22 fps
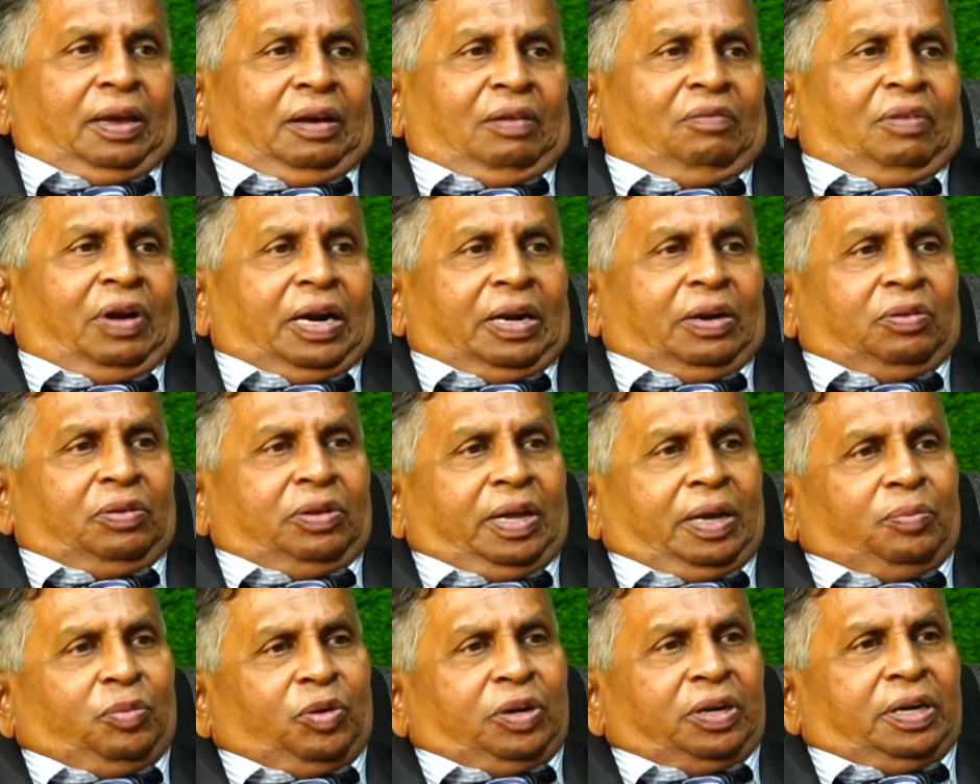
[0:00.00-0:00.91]
Whatever the
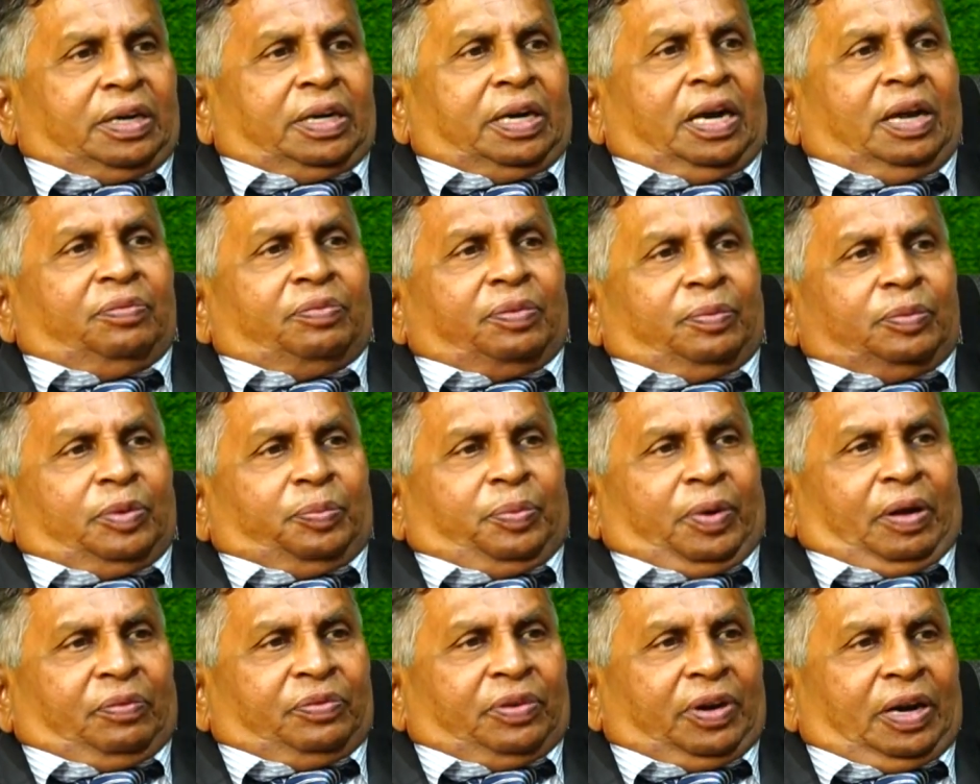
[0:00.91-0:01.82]
amount written off from the
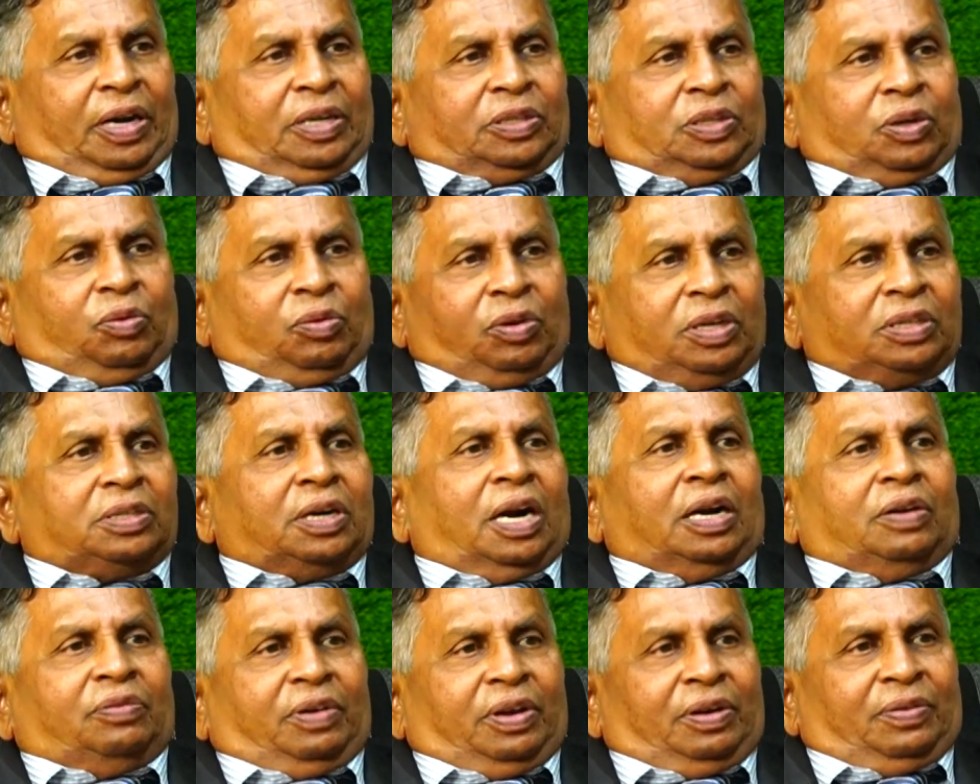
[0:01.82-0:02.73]
profit and loss account is
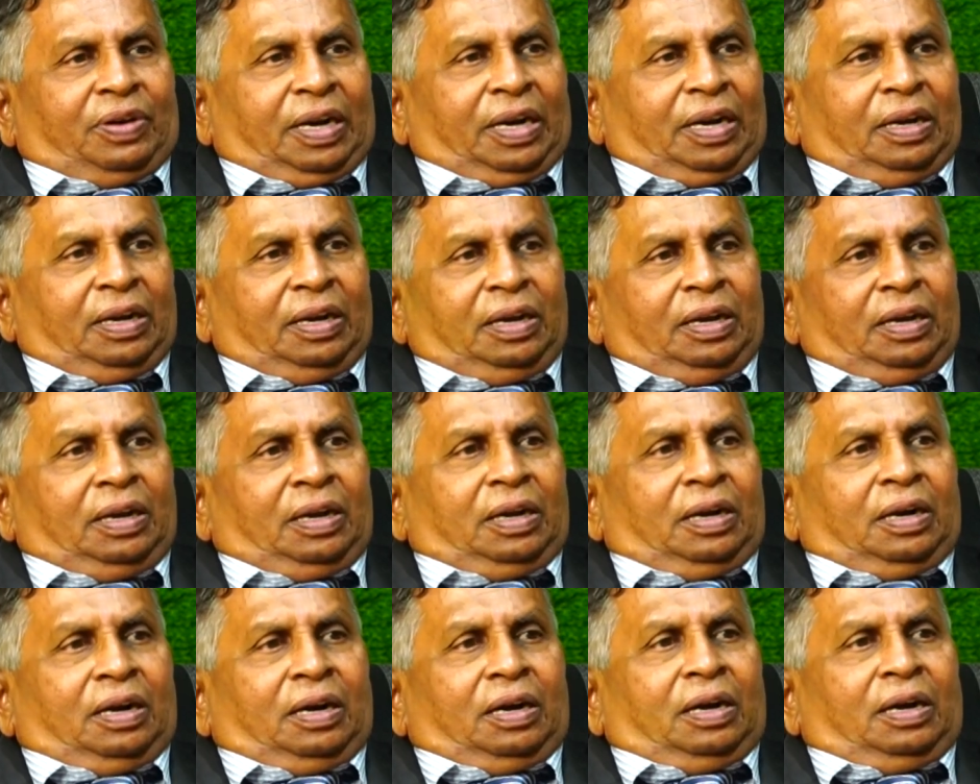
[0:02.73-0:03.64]
not waiver.
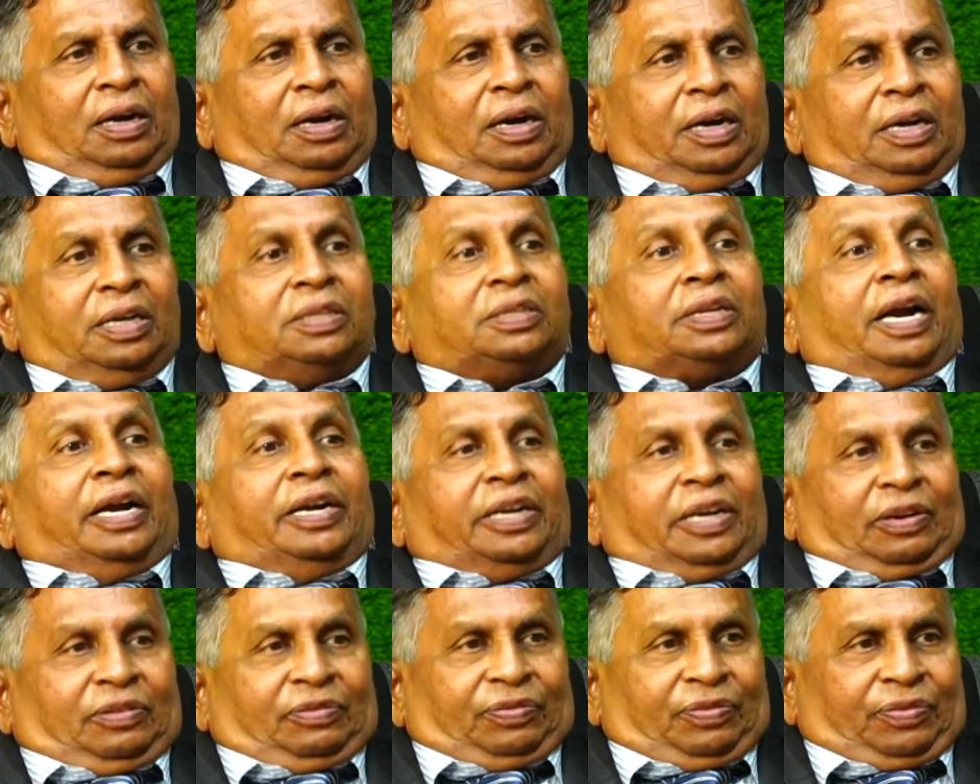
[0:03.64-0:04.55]
It is write
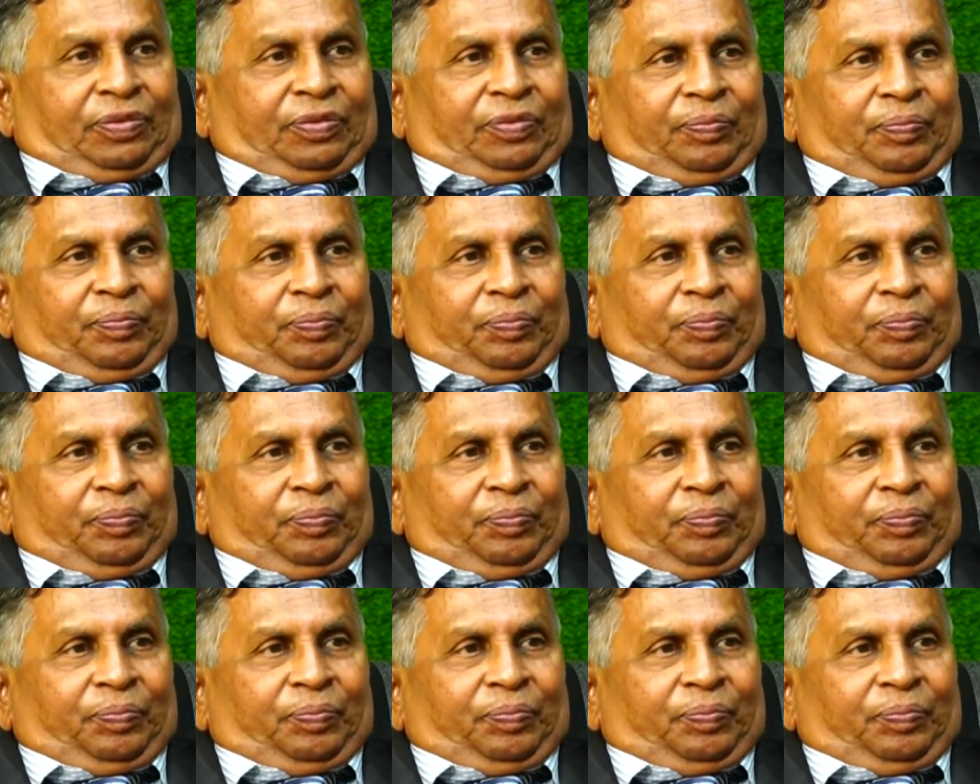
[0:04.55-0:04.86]
off.